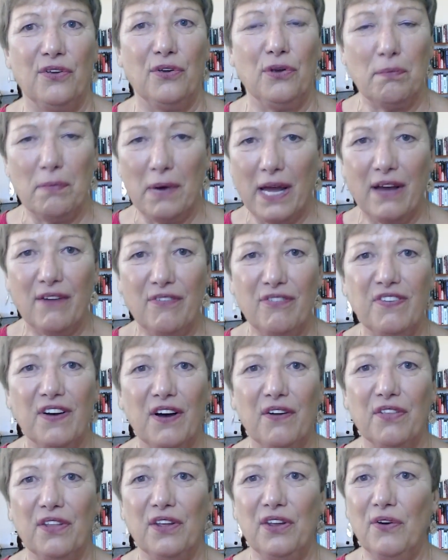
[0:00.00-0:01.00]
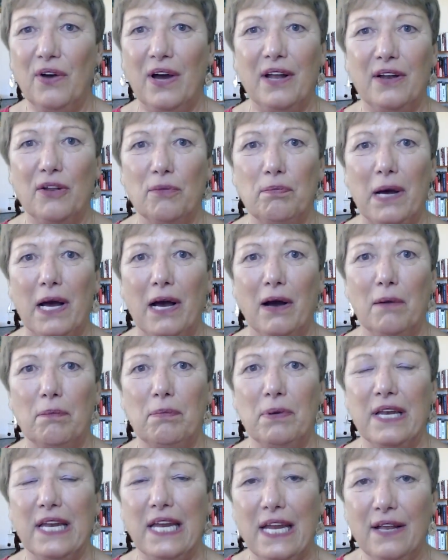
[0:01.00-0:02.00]
You may have felt that you had the power,
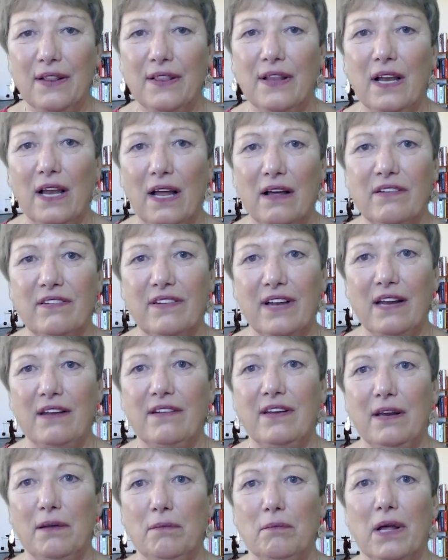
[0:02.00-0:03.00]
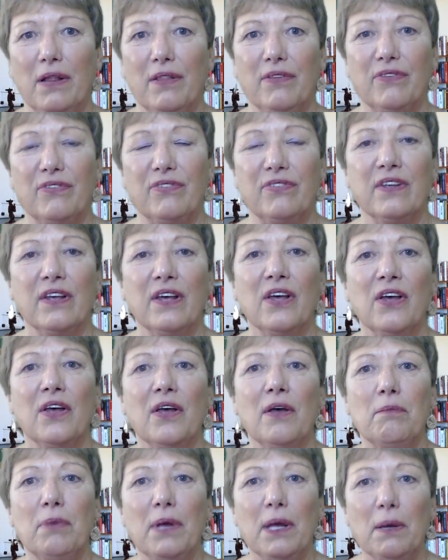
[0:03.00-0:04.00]
but in the last 18 months,
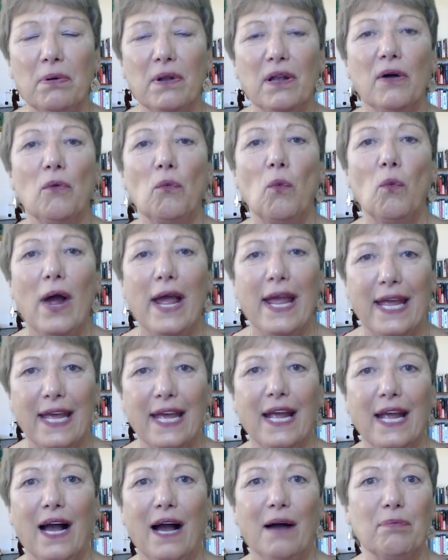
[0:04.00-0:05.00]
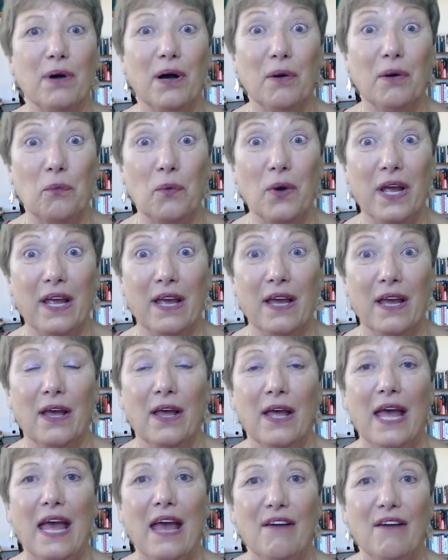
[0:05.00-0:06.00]
people are waking up, aren't we?
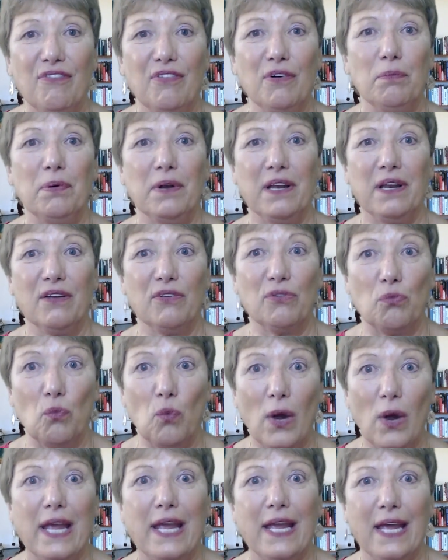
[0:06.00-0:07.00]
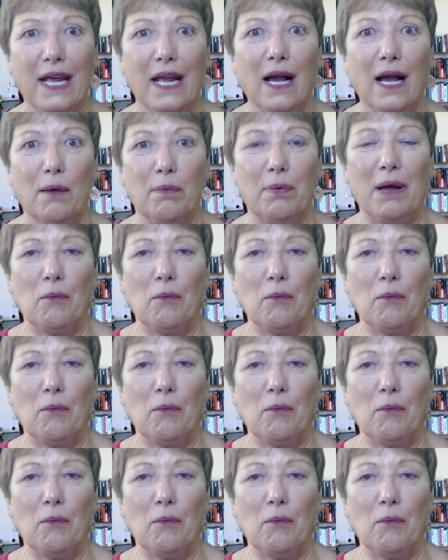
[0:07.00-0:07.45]
Everybody is waking up.